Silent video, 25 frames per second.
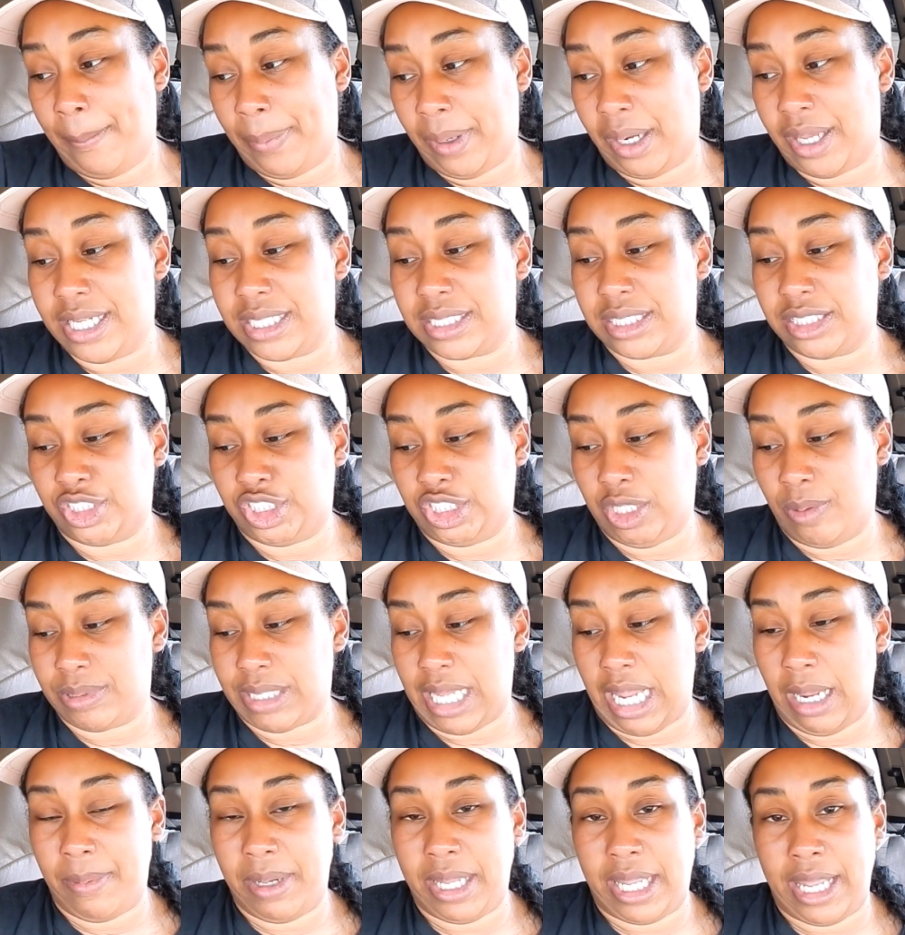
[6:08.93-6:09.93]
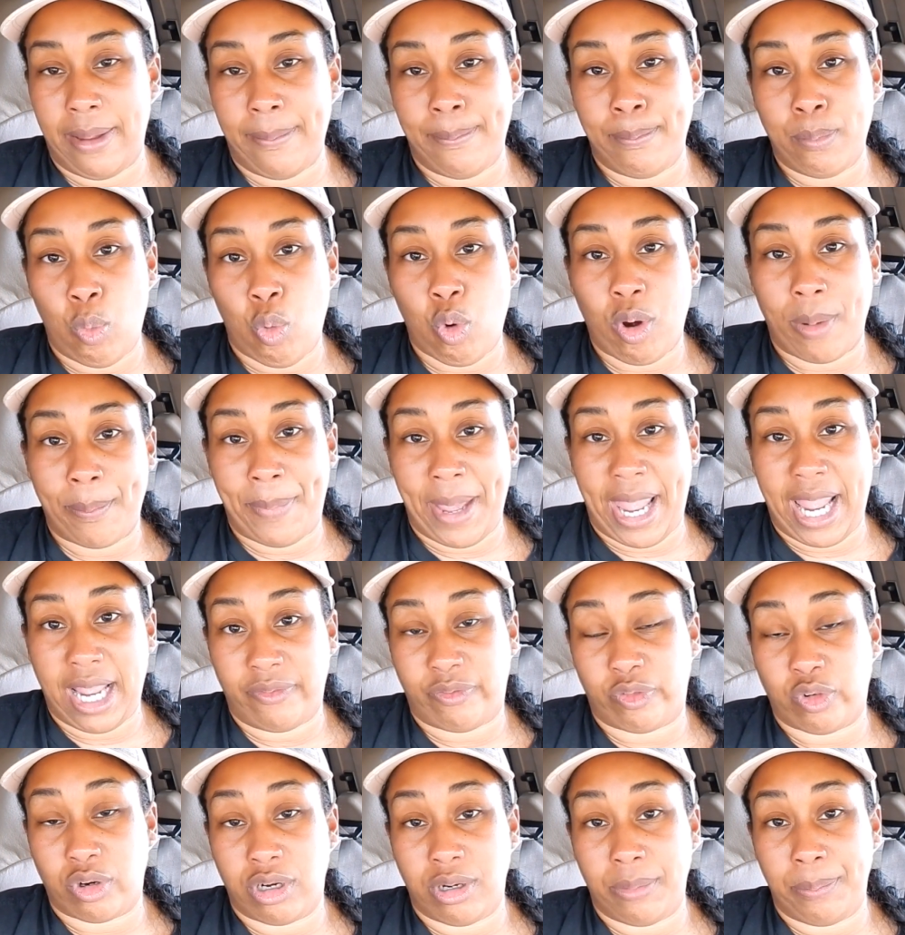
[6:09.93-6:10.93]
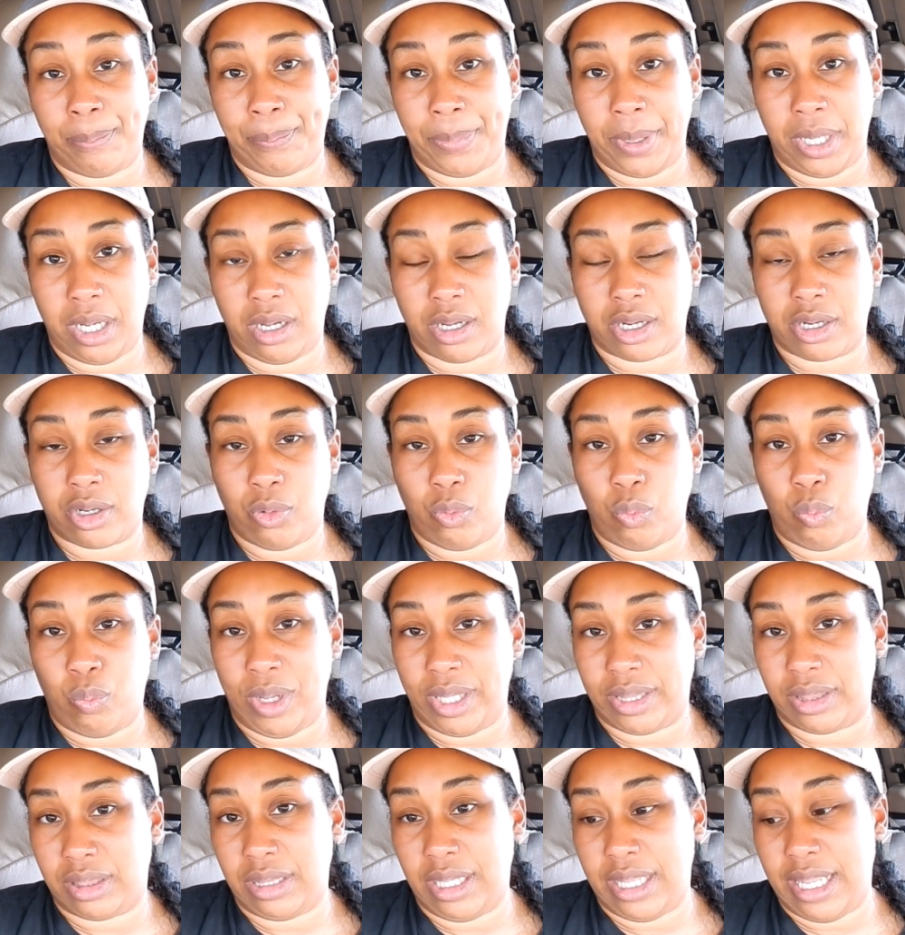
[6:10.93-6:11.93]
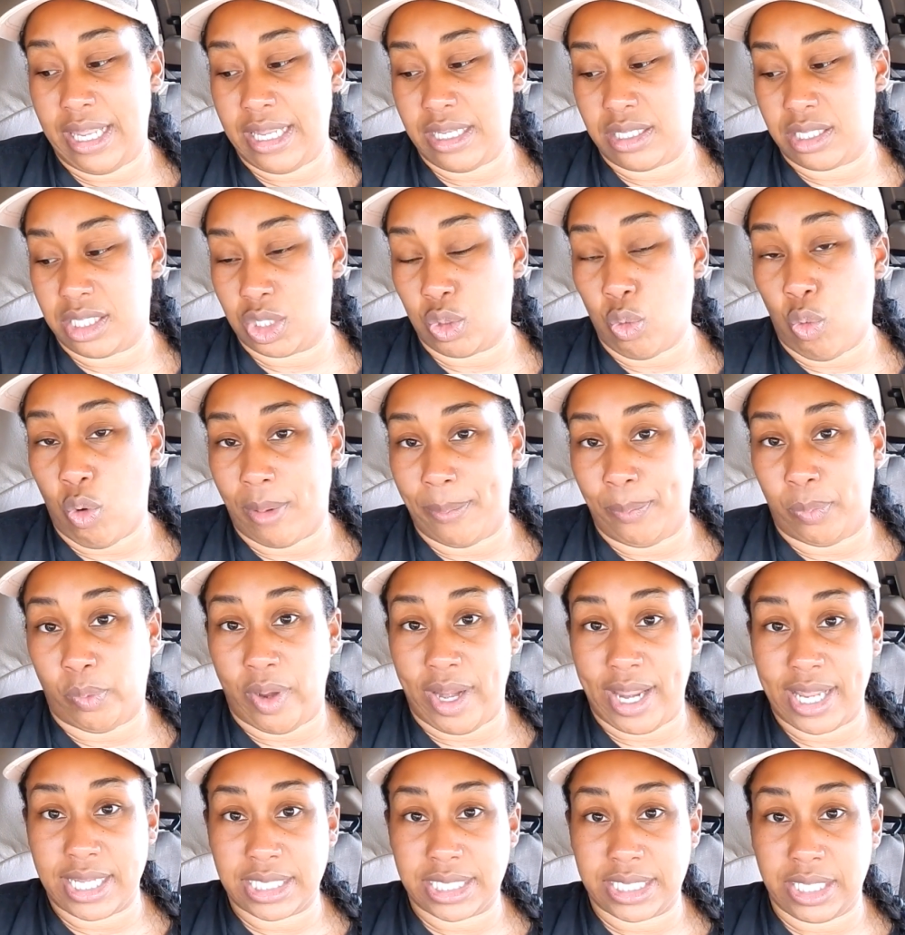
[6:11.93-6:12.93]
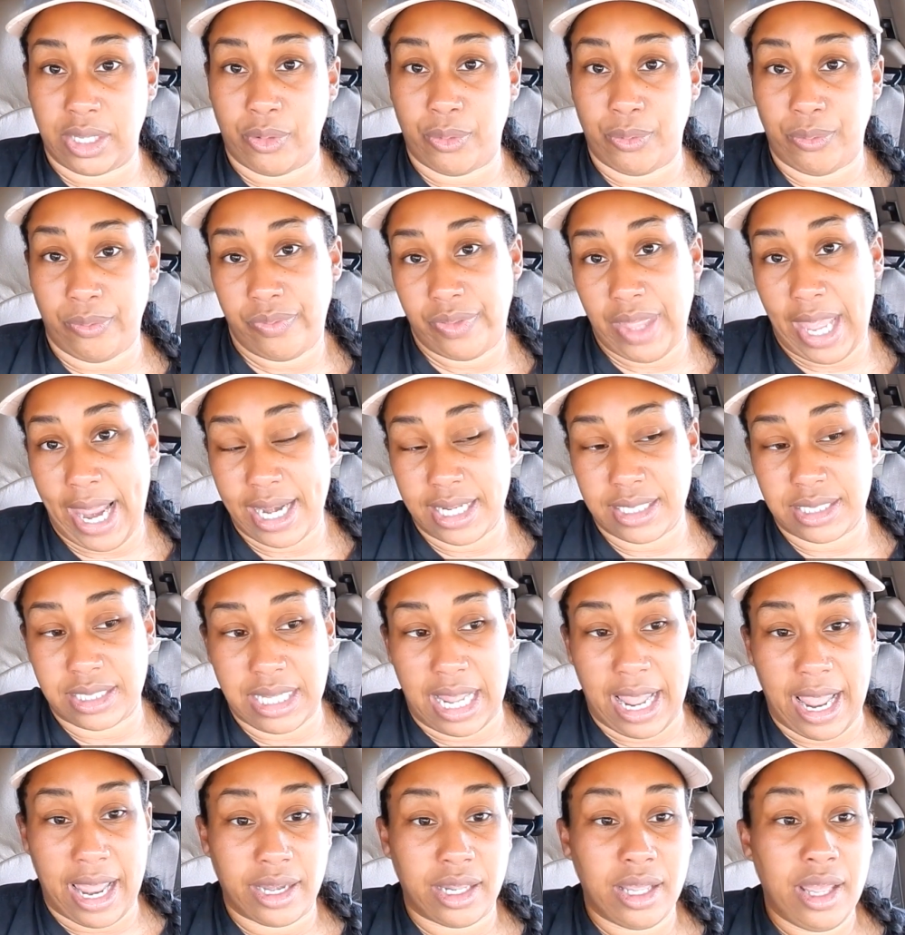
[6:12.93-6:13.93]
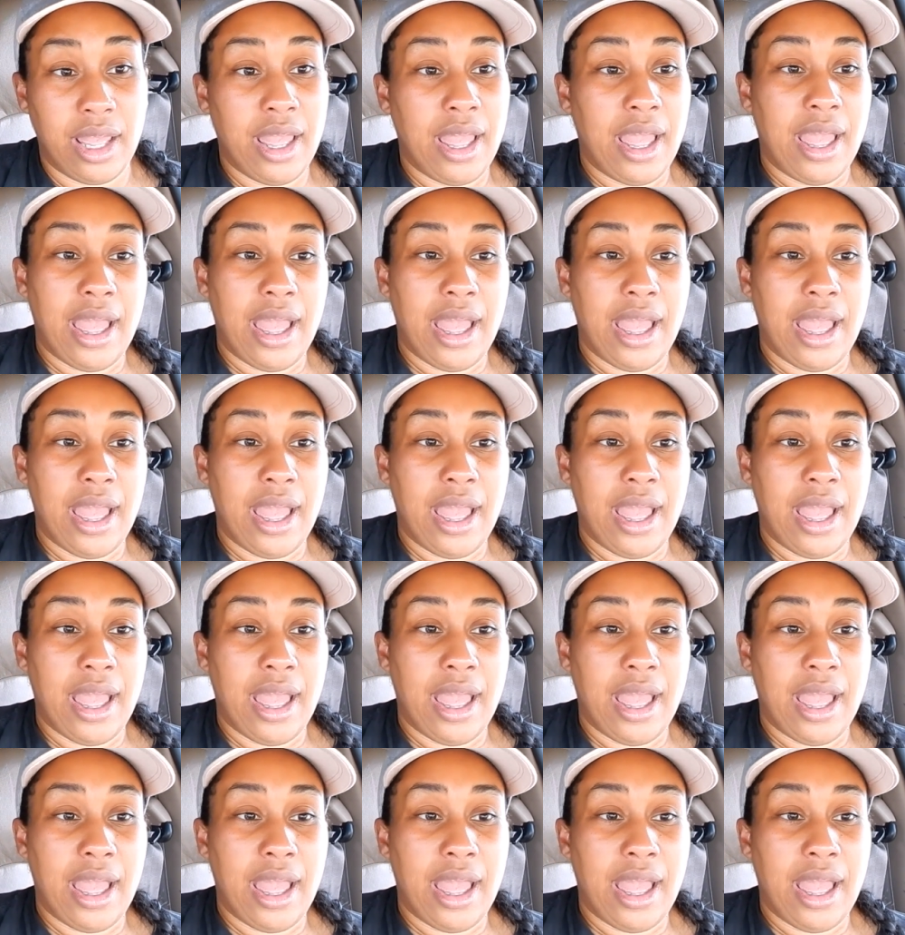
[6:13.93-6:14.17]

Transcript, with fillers: Plus, she was able to get more bang for her buck with the store brand, so that is that.